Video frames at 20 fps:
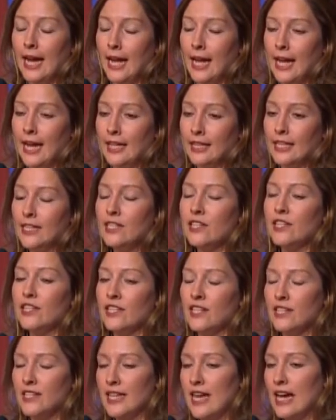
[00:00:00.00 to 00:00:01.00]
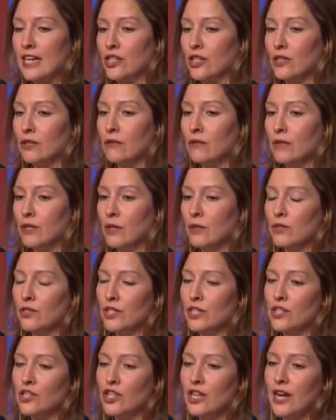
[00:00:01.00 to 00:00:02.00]
And this is the statute,
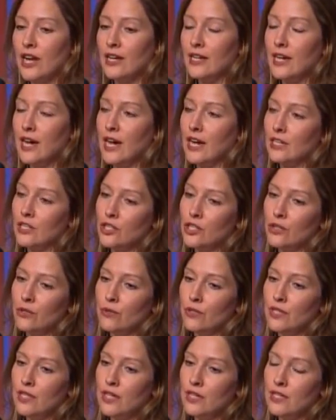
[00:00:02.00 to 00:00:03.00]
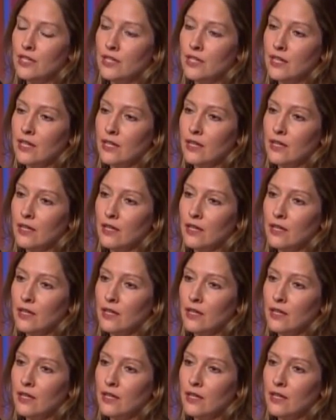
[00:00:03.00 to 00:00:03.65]
OCGA 9260,